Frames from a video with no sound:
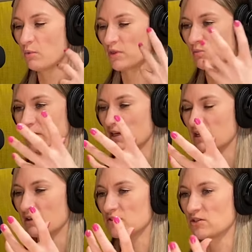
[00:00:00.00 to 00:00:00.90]
what the
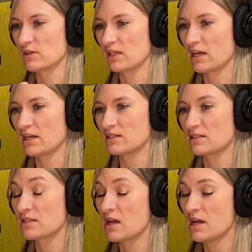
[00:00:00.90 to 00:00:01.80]
pig gives you in the end,
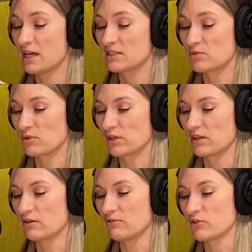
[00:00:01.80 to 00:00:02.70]
it's it's
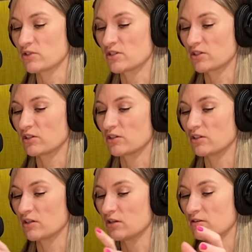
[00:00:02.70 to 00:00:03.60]
really the full
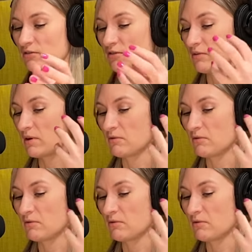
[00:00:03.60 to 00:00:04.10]
circle of